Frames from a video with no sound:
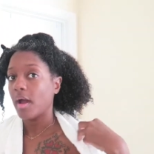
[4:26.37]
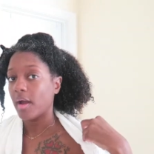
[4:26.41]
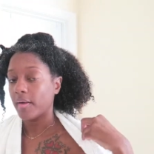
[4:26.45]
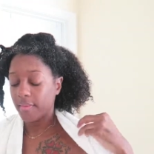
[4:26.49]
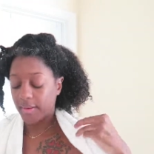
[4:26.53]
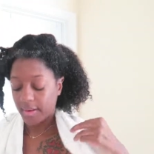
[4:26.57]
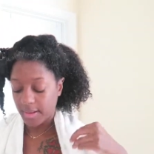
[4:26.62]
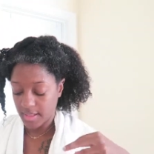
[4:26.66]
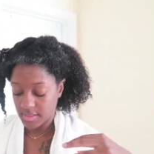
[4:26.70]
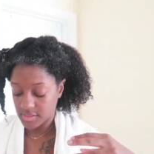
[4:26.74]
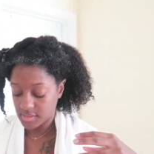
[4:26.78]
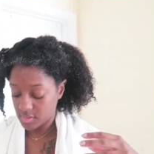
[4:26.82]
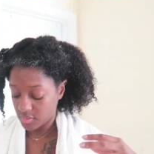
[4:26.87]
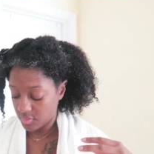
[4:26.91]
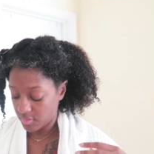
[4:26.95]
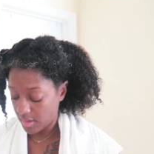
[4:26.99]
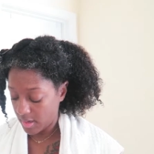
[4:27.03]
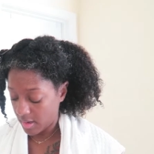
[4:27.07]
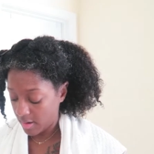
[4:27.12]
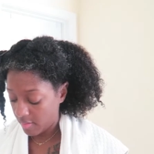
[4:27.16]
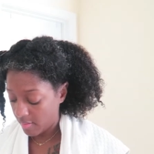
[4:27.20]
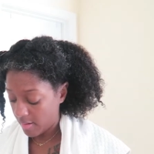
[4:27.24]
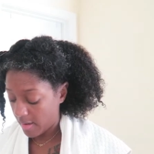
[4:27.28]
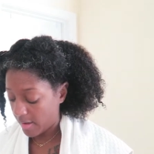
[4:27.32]
right guys, so
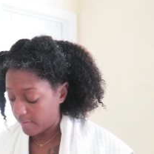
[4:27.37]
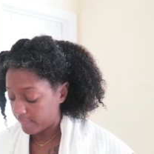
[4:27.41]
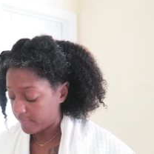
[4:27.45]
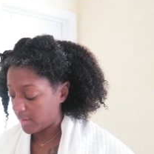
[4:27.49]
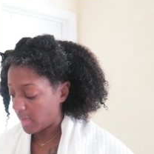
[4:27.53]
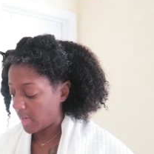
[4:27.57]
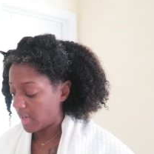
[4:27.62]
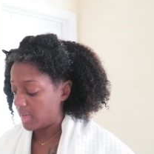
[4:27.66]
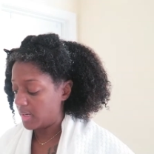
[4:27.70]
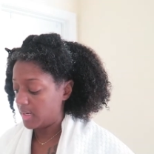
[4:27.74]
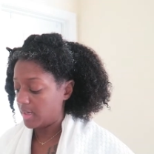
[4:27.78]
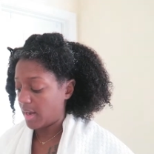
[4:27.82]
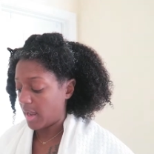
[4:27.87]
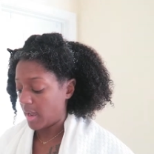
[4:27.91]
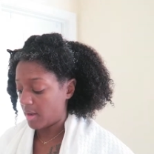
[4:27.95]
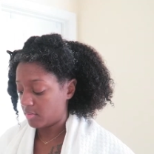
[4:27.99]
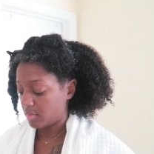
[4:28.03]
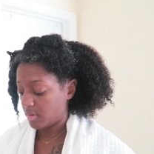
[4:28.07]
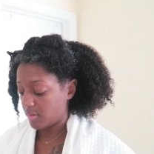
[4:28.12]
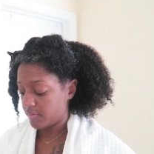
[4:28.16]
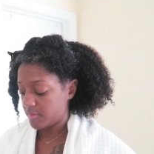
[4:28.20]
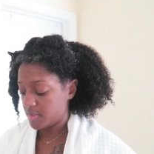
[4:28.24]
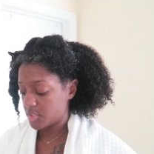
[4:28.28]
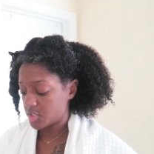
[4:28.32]
now I've gotten
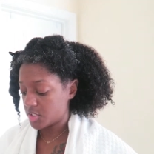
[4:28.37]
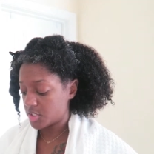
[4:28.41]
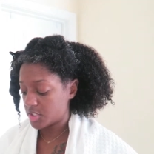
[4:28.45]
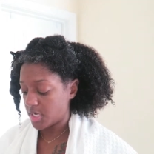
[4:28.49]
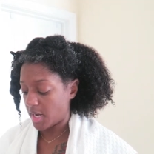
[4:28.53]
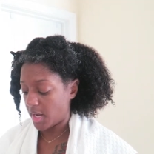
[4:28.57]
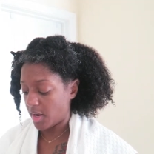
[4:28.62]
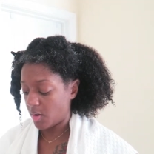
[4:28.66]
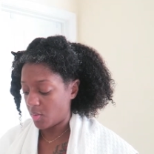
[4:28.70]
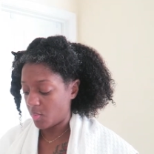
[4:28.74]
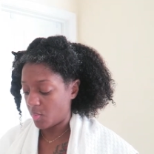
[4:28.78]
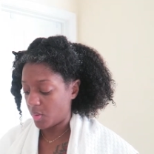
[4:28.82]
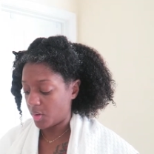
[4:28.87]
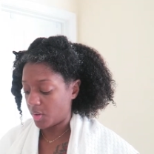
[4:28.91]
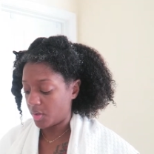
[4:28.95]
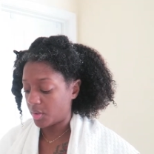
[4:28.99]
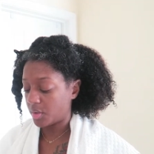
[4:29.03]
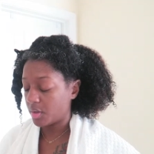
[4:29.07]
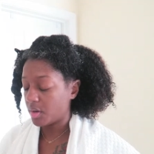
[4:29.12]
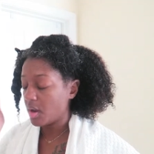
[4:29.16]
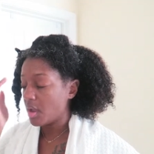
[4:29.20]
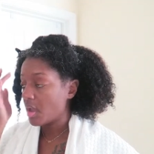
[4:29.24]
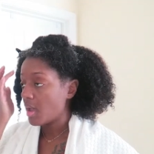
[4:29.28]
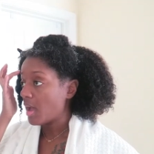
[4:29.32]
out of the
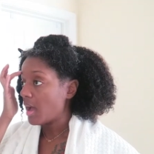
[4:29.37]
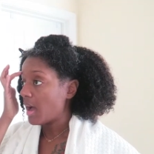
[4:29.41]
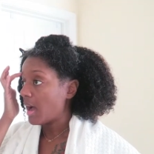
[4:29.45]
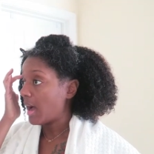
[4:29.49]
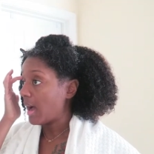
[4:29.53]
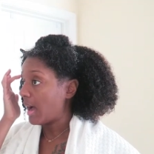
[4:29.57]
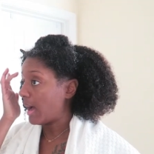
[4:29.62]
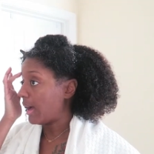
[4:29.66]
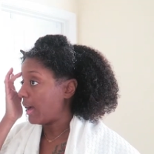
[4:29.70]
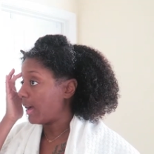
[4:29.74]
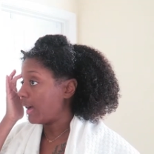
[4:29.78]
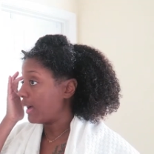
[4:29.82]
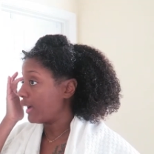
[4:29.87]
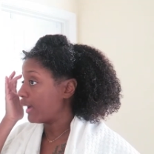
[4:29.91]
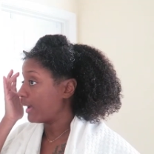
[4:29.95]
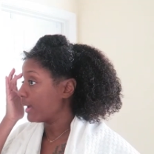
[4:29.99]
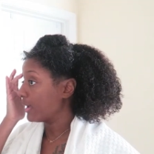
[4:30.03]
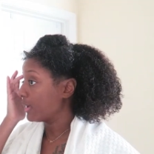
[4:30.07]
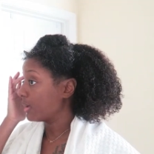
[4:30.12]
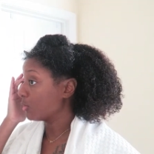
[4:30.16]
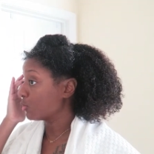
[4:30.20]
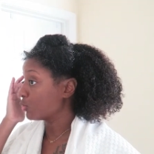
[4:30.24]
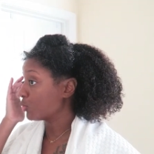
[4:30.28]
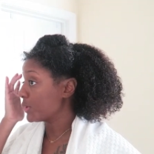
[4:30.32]
shower.
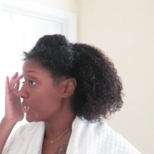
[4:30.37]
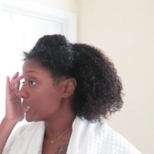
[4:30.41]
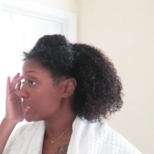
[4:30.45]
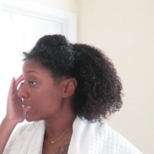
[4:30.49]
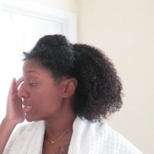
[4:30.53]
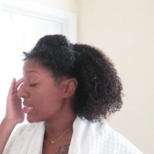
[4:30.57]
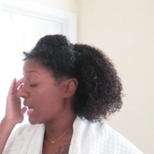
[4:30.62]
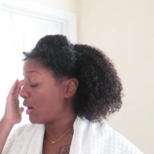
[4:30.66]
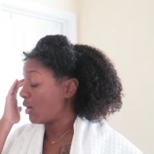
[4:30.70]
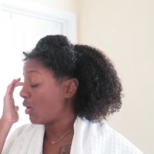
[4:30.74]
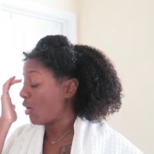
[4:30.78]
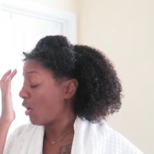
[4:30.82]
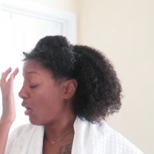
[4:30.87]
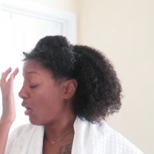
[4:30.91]
I rinsed out